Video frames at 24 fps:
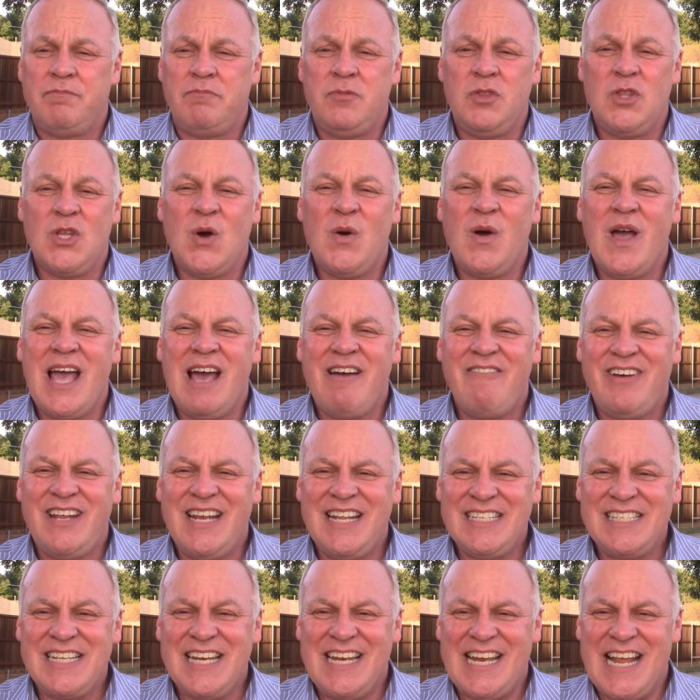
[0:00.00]
no
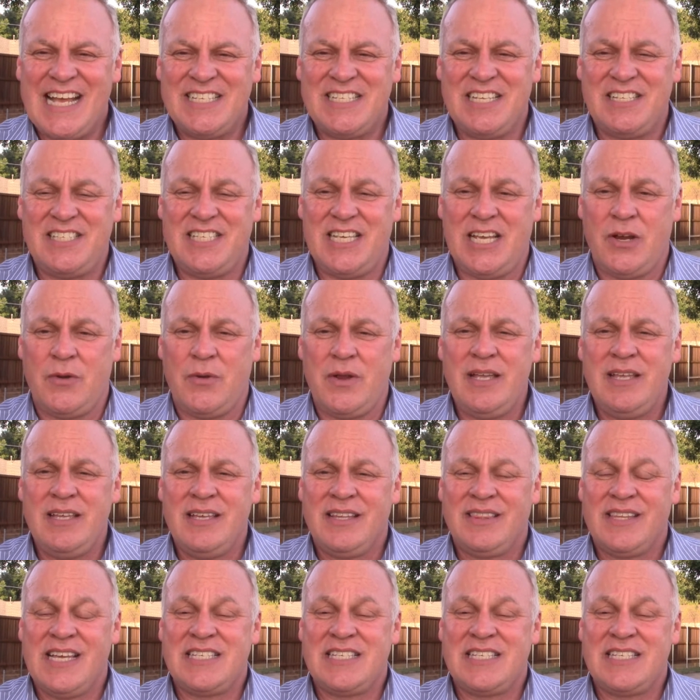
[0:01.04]
evidence necessary,